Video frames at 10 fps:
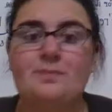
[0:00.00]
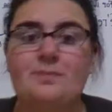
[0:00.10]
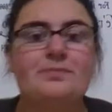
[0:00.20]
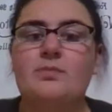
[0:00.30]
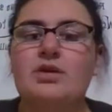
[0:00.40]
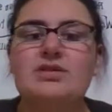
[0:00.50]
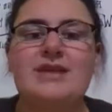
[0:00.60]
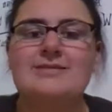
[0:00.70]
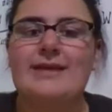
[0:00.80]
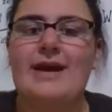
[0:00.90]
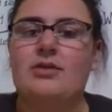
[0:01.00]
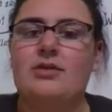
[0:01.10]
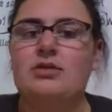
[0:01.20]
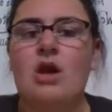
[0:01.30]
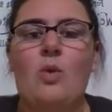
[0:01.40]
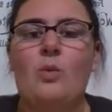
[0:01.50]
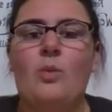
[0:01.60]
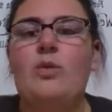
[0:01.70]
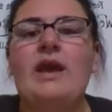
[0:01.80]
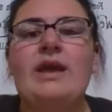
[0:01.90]
Put that down. We
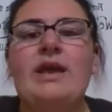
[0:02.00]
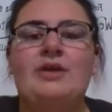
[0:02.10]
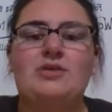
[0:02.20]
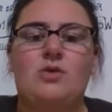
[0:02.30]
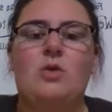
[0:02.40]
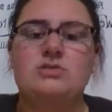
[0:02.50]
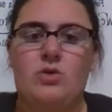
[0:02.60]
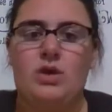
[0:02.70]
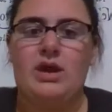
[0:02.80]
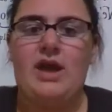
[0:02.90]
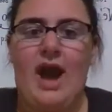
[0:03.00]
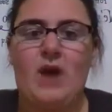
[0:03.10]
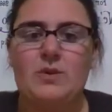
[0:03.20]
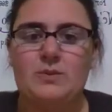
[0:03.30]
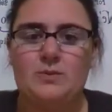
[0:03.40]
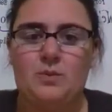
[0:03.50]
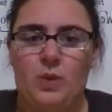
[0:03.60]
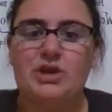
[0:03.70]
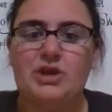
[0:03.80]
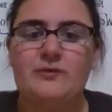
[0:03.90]
want to hear your story,
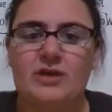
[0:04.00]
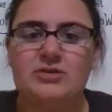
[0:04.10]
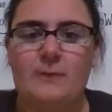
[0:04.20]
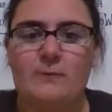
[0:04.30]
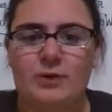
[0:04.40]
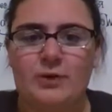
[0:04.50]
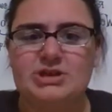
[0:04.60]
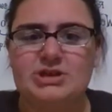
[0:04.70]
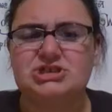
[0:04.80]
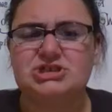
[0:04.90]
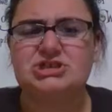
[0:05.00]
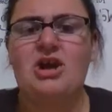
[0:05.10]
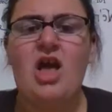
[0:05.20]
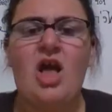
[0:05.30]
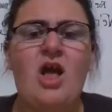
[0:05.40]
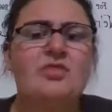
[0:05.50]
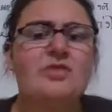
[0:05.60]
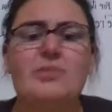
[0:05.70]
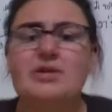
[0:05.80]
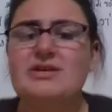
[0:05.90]
what you felt about 4-H this year. The
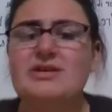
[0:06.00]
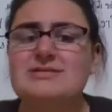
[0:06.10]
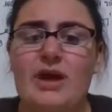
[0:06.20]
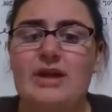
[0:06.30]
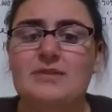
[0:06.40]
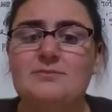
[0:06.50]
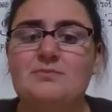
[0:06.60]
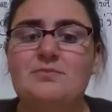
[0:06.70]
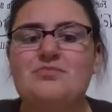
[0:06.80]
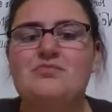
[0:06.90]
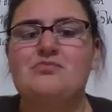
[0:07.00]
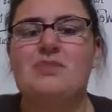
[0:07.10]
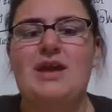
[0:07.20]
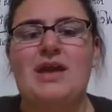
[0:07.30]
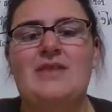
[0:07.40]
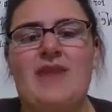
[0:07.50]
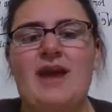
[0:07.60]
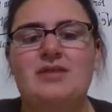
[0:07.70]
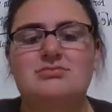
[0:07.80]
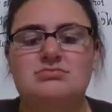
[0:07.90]
book is great, but in
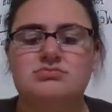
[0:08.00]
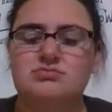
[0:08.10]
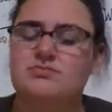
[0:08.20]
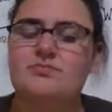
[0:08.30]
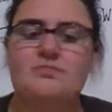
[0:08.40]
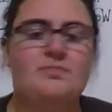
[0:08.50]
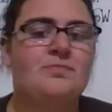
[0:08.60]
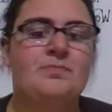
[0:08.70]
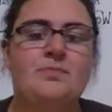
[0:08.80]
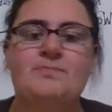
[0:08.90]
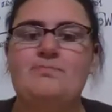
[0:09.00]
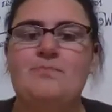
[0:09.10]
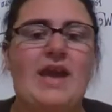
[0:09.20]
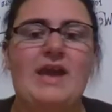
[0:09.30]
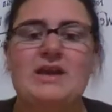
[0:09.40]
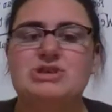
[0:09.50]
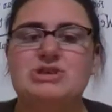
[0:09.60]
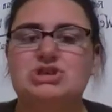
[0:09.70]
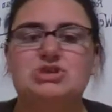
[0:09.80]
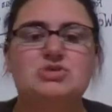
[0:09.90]
that page,
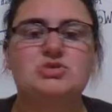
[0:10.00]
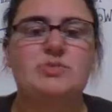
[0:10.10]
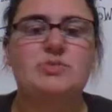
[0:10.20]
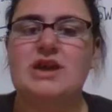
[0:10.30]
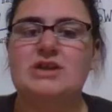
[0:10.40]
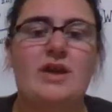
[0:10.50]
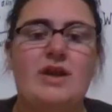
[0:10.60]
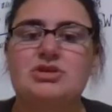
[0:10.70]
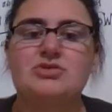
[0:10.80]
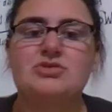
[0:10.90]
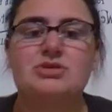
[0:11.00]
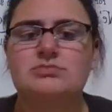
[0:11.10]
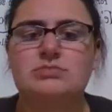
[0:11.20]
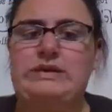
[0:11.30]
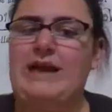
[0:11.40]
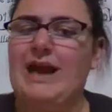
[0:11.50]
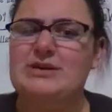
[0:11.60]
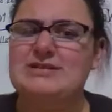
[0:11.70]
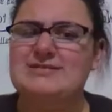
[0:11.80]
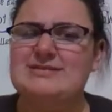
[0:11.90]
2-page, whatever you do, I
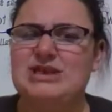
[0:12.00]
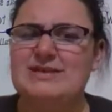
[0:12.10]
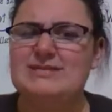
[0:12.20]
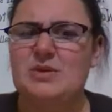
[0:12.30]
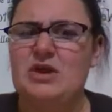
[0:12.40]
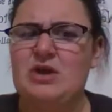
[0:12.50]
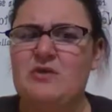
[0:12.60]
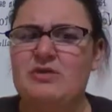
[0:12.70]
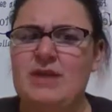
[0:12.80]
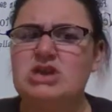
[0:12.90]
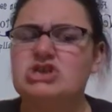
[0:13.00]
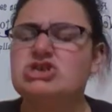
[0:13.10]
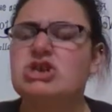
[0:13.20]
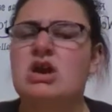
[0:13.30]
wouldn't suggest going over a page.